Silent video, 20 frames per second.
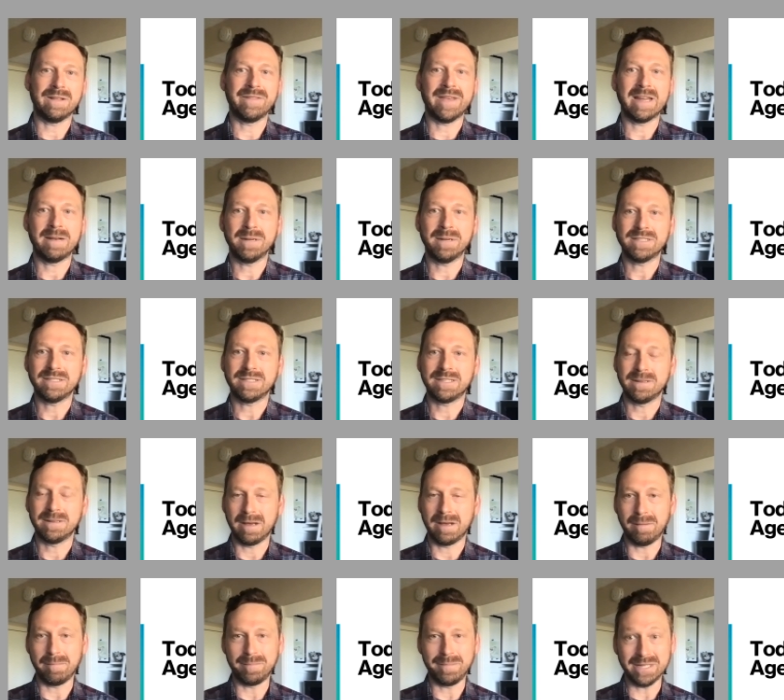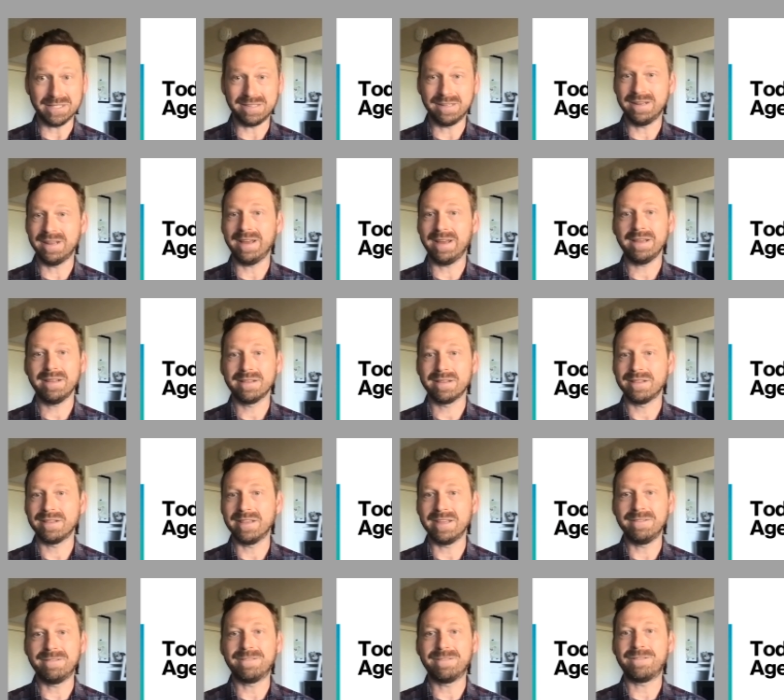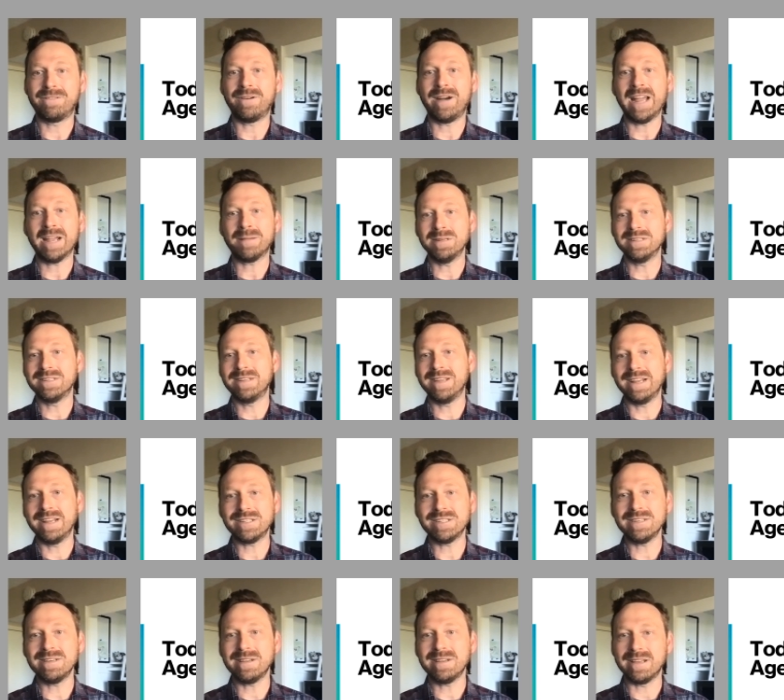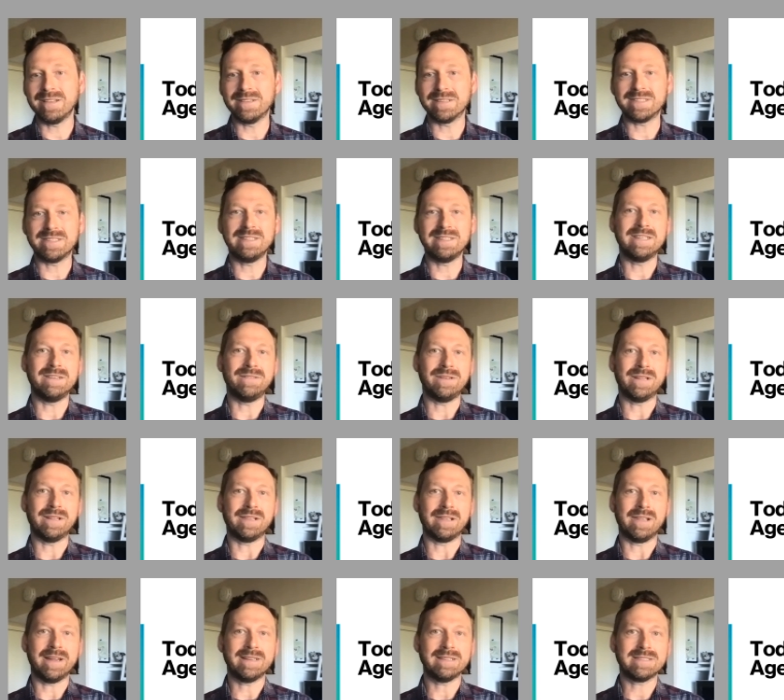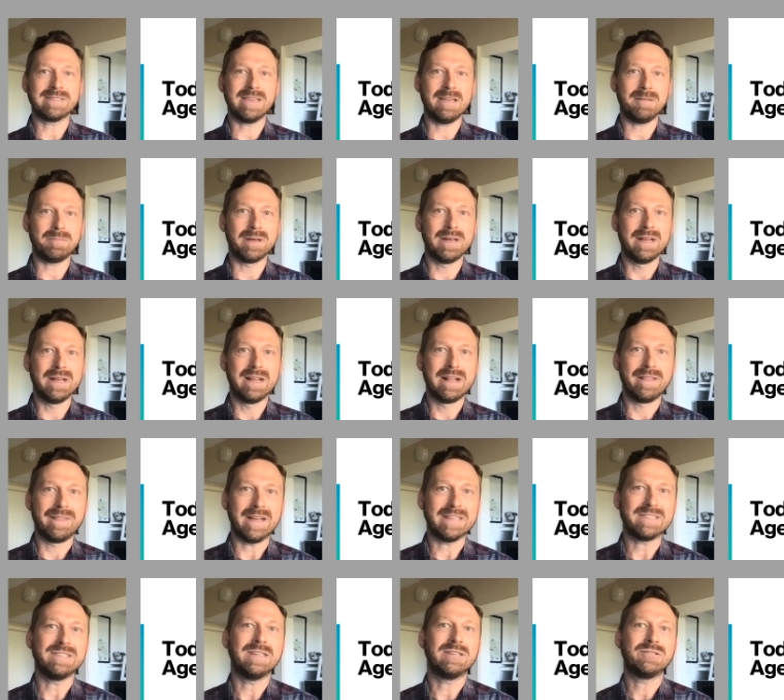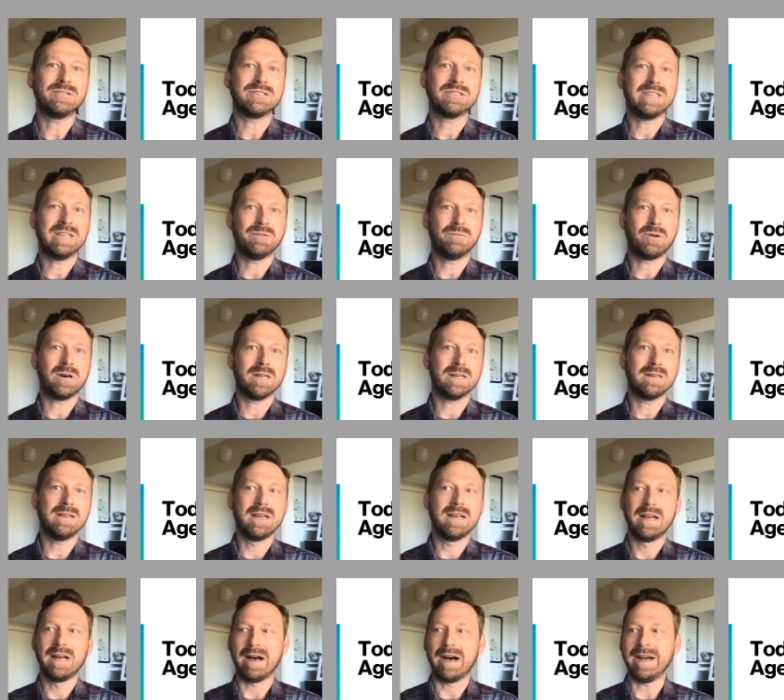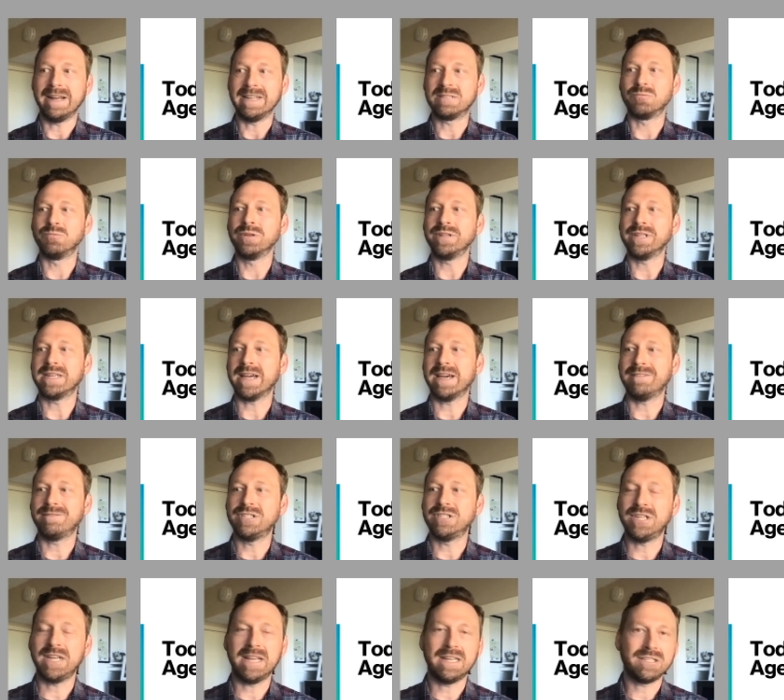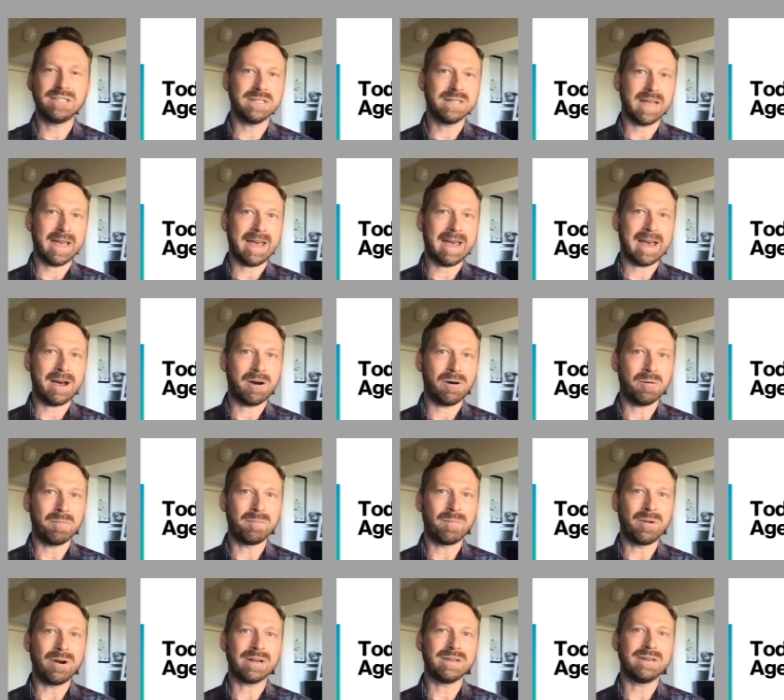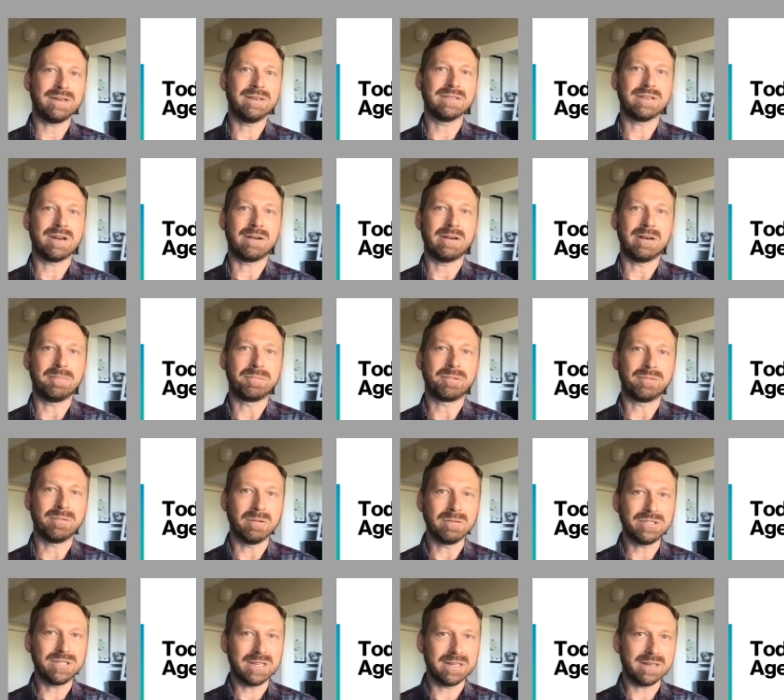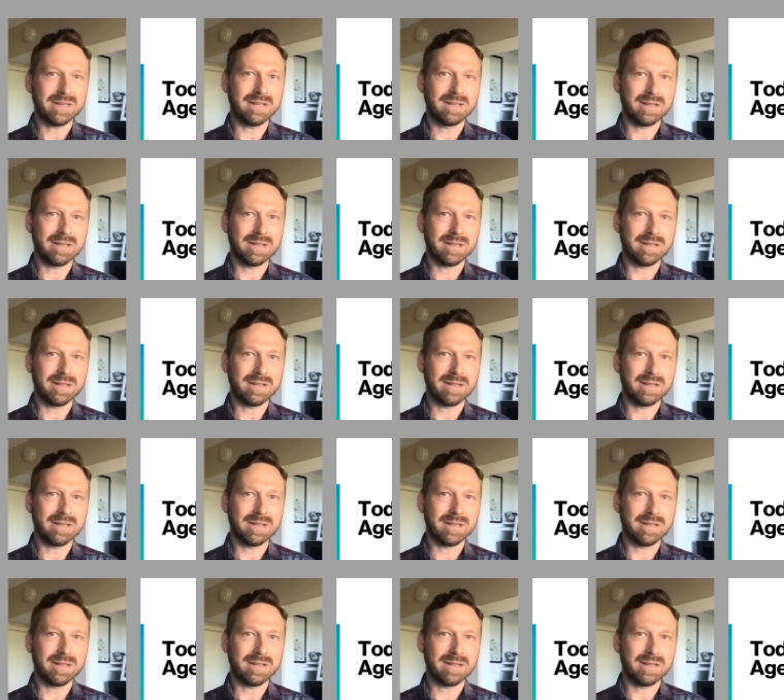that a bit today. The fragmentation in the CTV landscape, that's an interesting one. It's really kind of changing how marketers are approaching